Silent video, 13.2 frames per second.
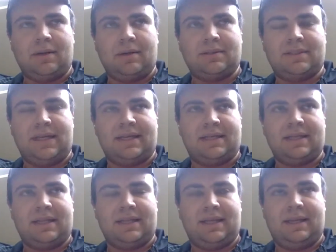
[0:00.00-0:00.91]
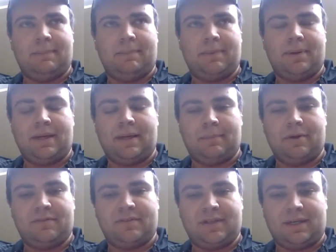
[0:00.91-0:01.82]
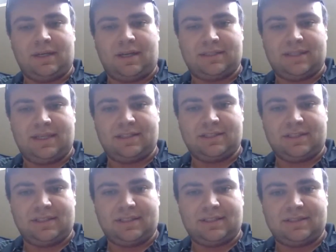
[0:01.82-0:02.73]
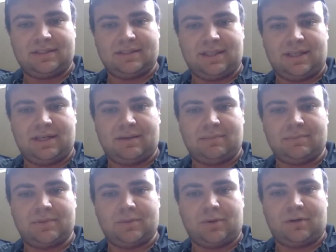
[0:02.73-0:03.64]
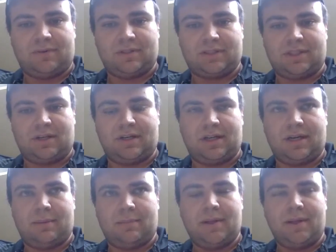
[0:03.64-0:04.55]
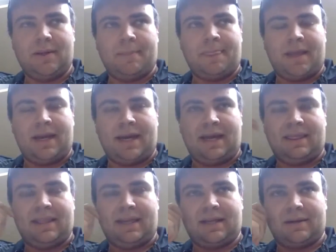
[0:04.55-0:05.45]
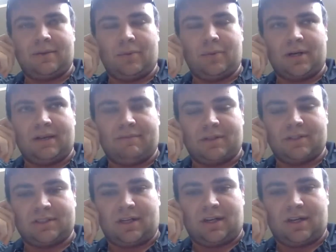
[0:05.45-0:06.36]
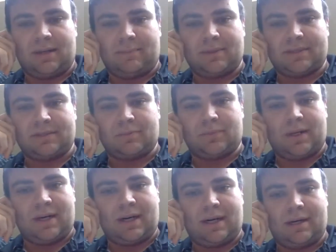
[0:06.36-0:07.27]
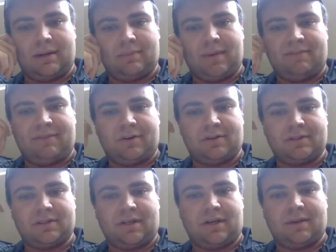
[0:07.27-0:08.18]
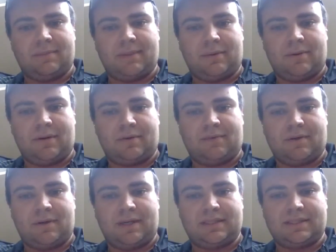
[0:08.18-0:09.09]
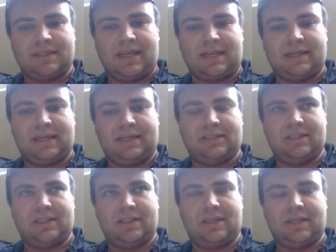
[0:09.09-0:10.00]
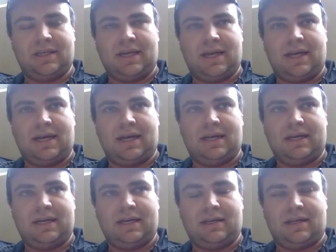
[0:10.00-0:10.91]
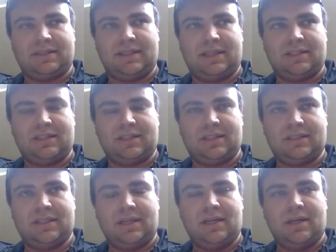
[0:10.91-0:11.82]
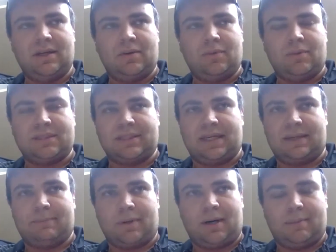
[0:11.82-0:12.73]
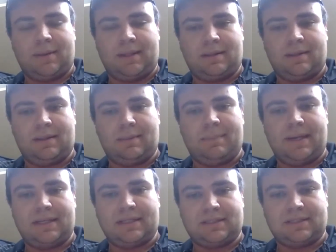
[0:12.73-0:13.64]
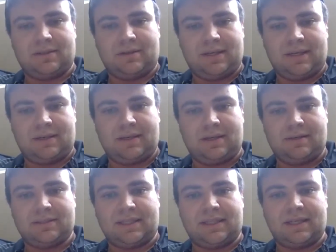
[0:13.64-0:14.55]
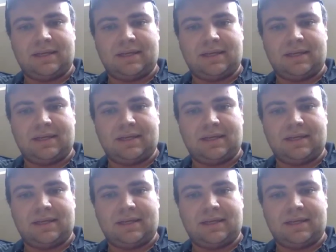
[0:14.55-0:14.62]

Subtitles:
take a leap and move to Los Angeles to work for a startup. And I think working for a startup was where my first startup that I worked for at Snack Nation Los Angeles was like probably the biggest learning. It was like